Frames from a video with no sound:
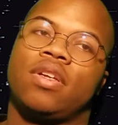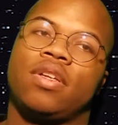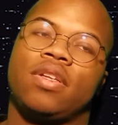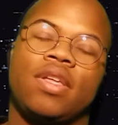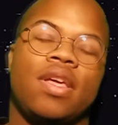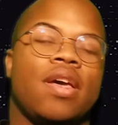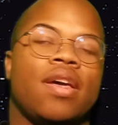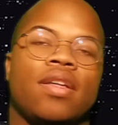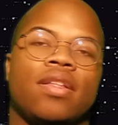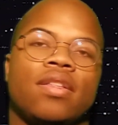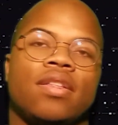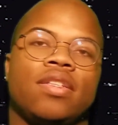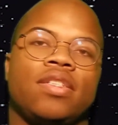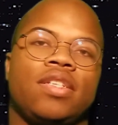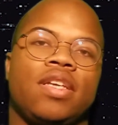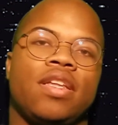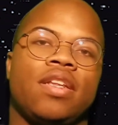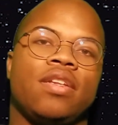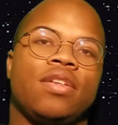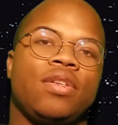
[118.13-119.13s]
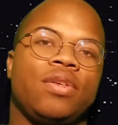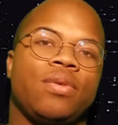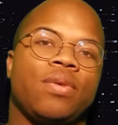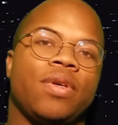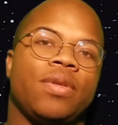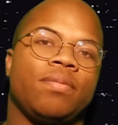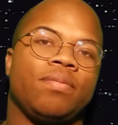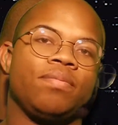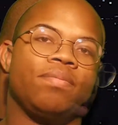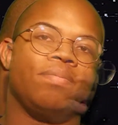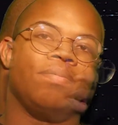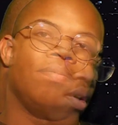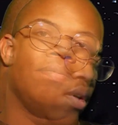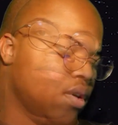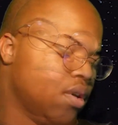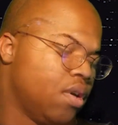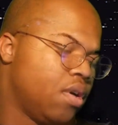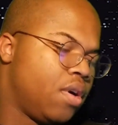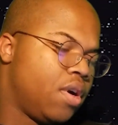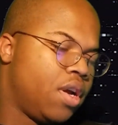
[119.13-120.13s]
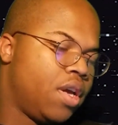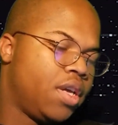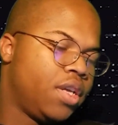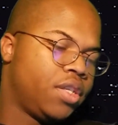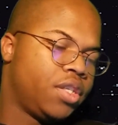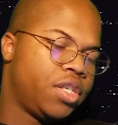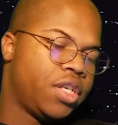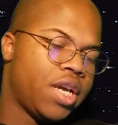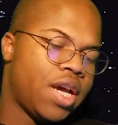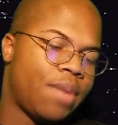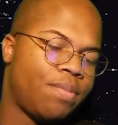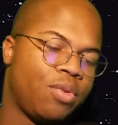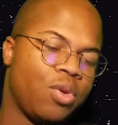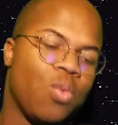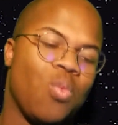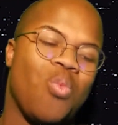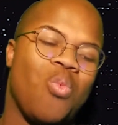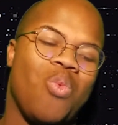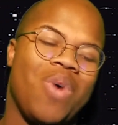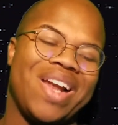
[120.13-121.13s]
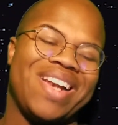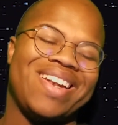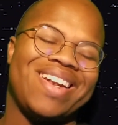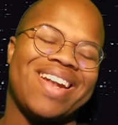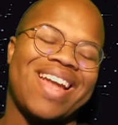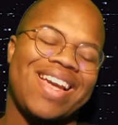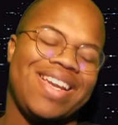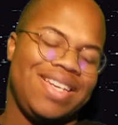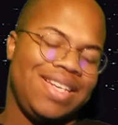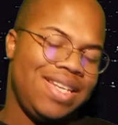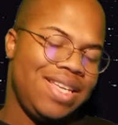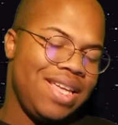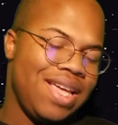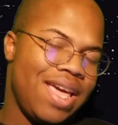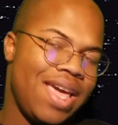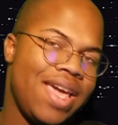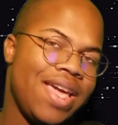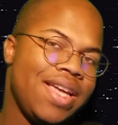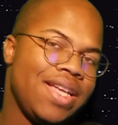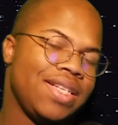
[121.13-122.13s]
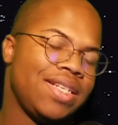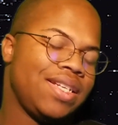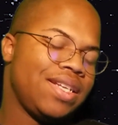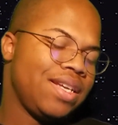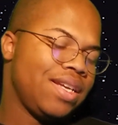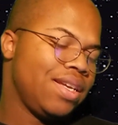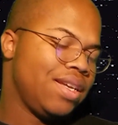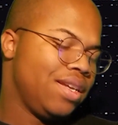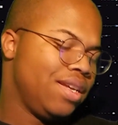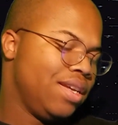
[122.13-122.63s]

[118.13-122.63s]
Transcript: yeah, let's get into it. Alright, chapter 198.